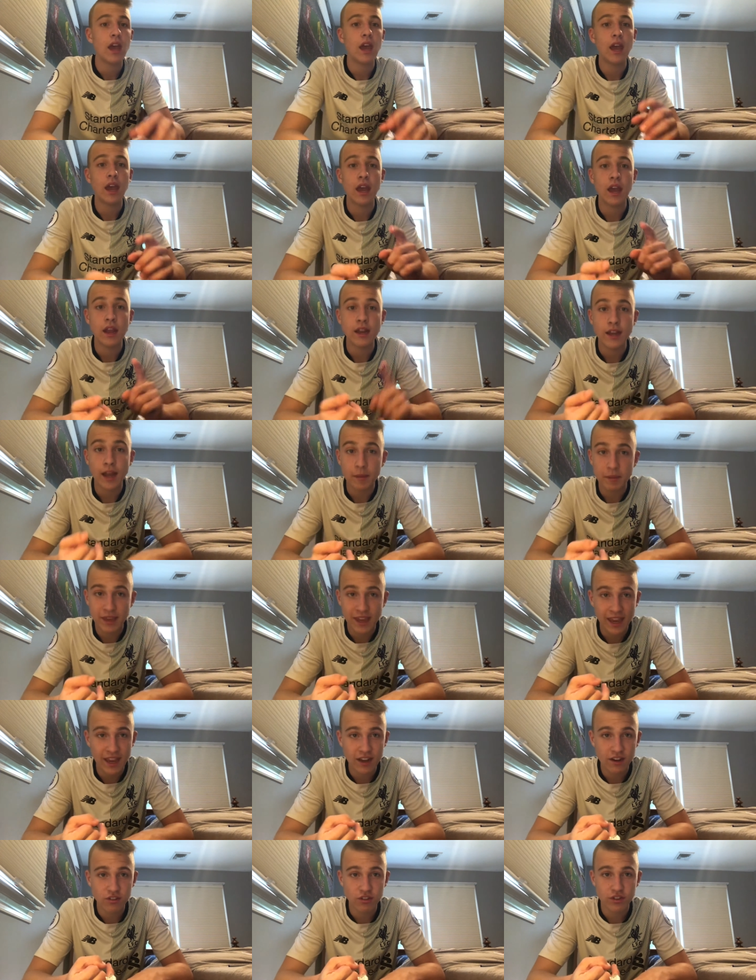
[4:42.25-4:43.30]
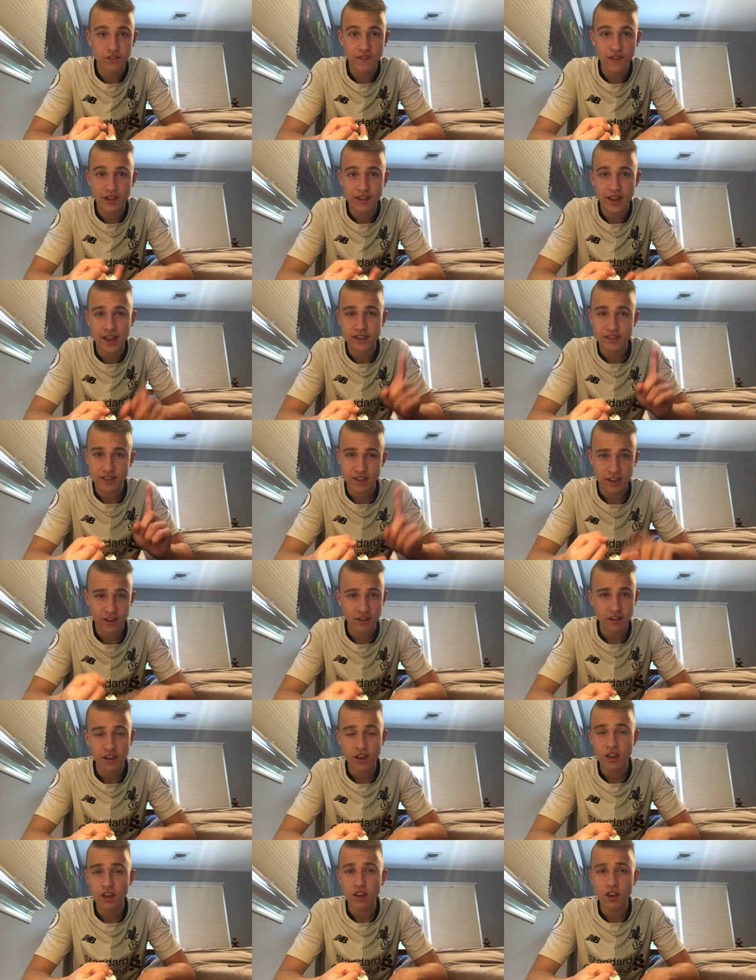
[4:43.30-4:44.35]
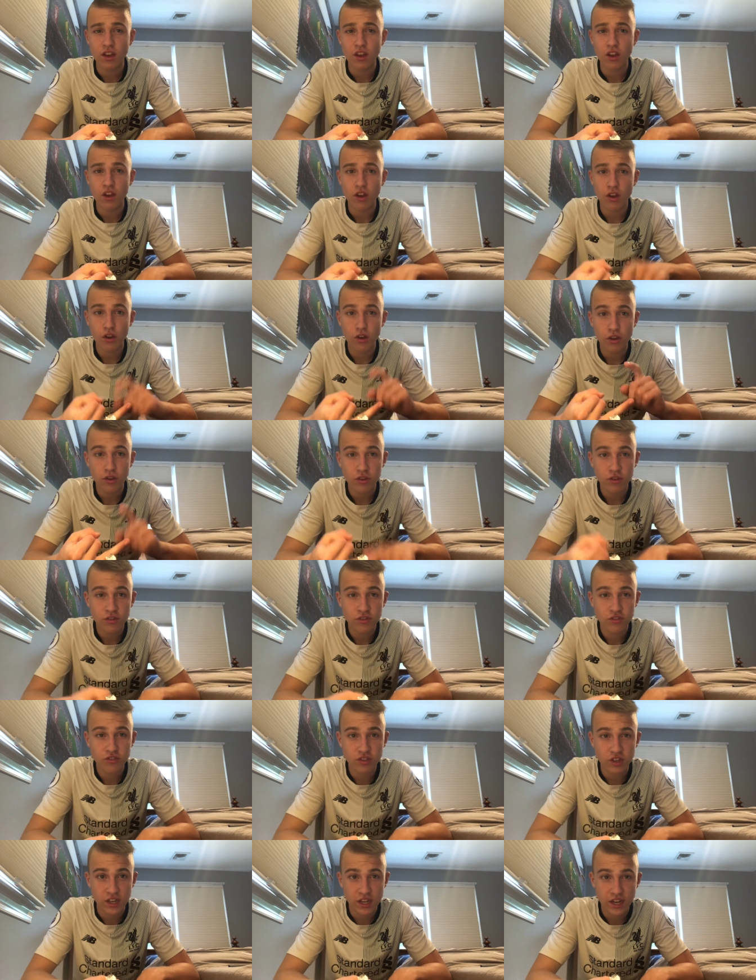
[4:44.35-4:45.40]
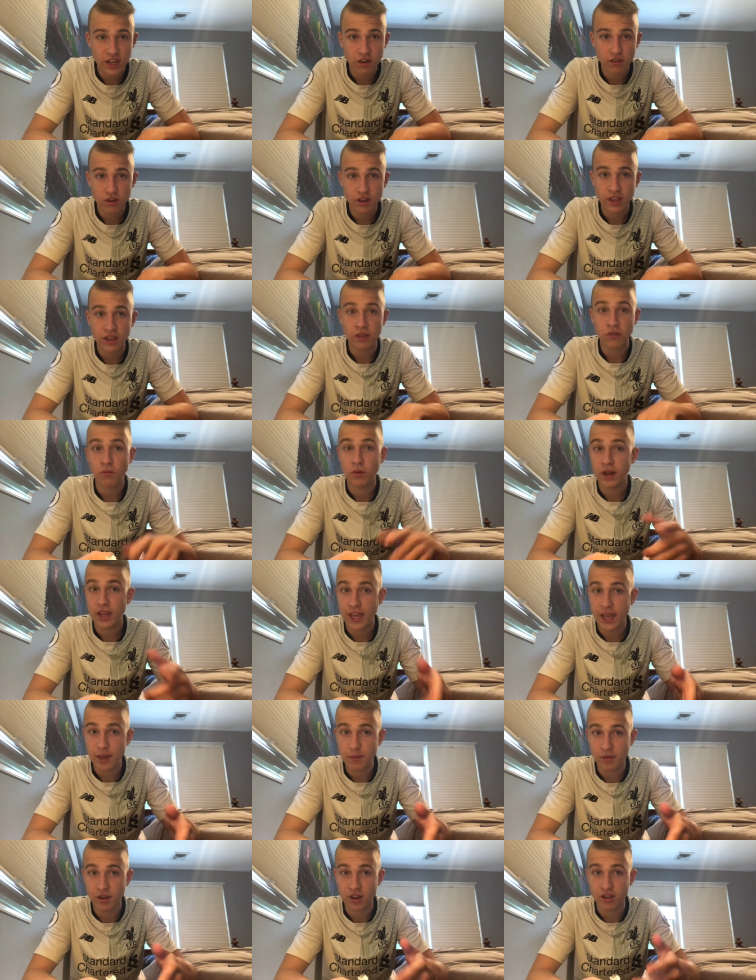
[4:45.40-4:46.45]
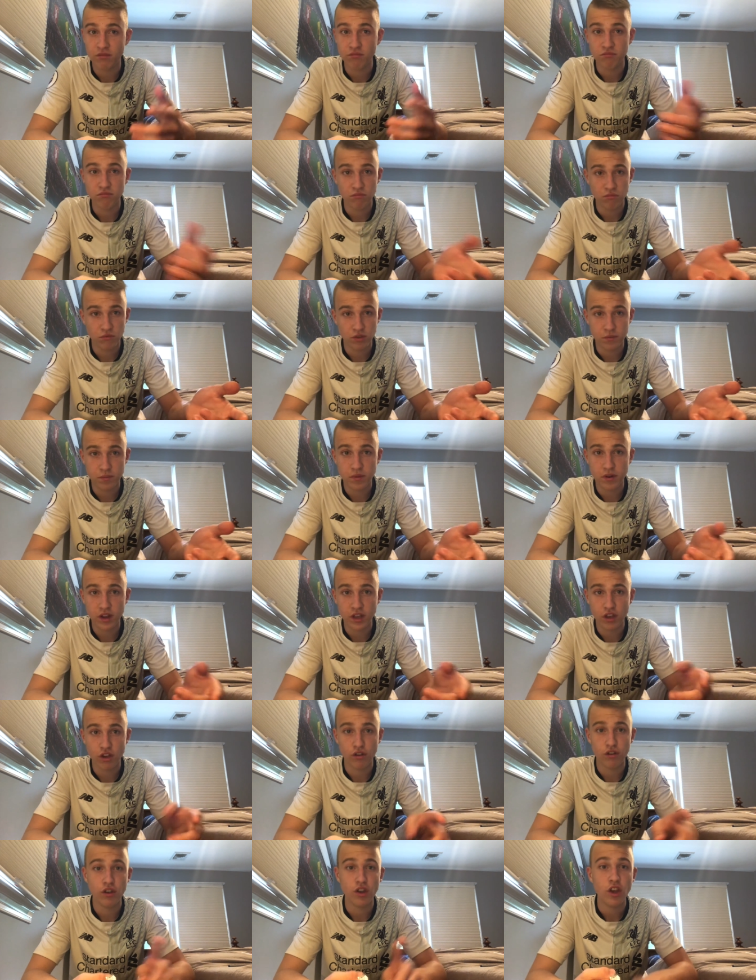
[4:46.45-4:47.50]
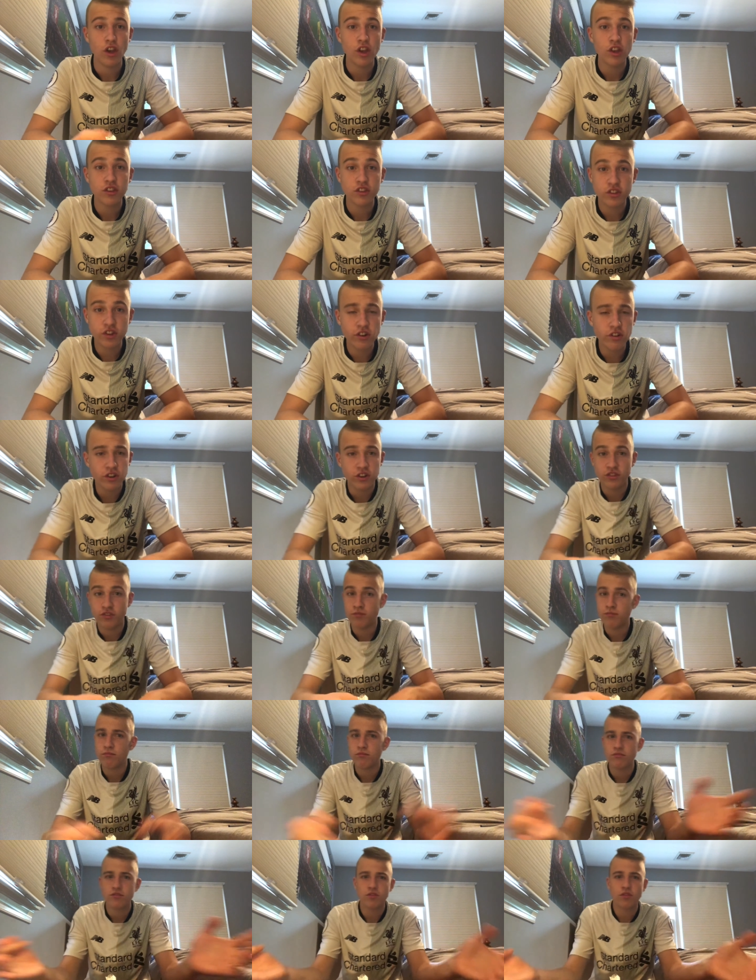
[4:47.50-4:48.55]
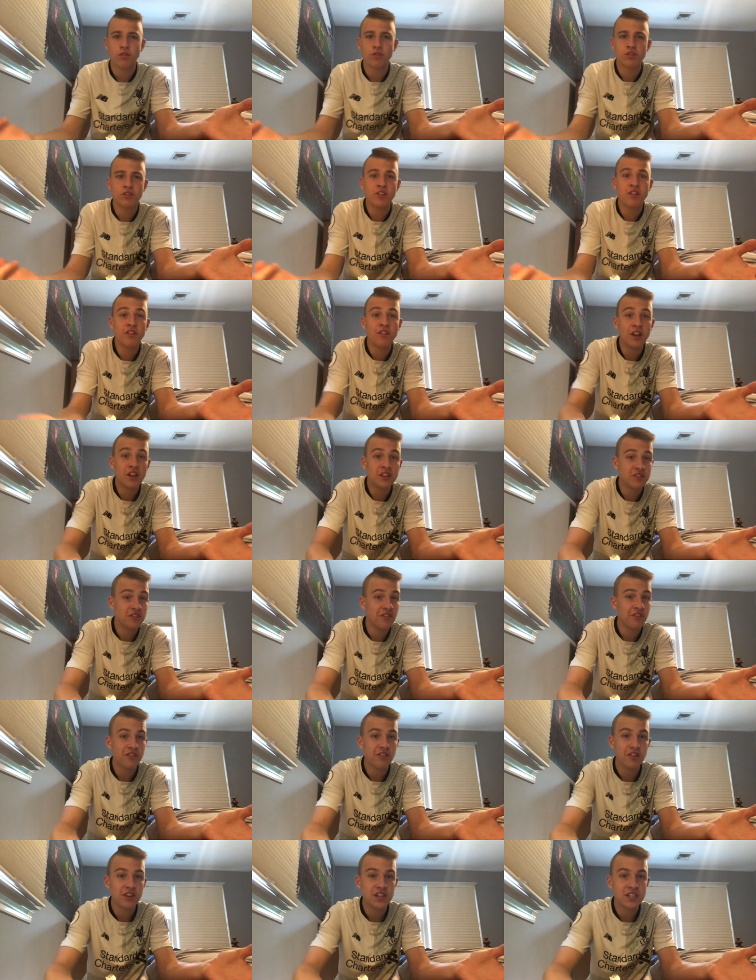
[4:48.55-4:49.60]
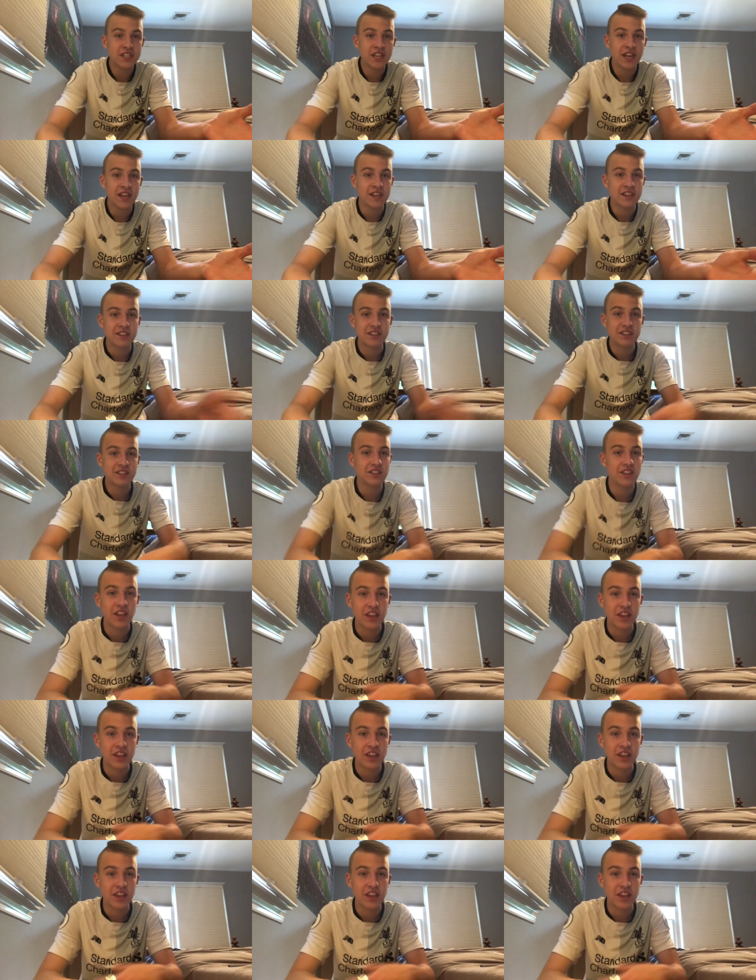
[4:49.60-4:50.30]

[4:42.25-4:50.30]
And Naby Keita looked fantastic. Shaqiri, when he came on, looked pretty good. Sturridge scores in less than 30 seconds.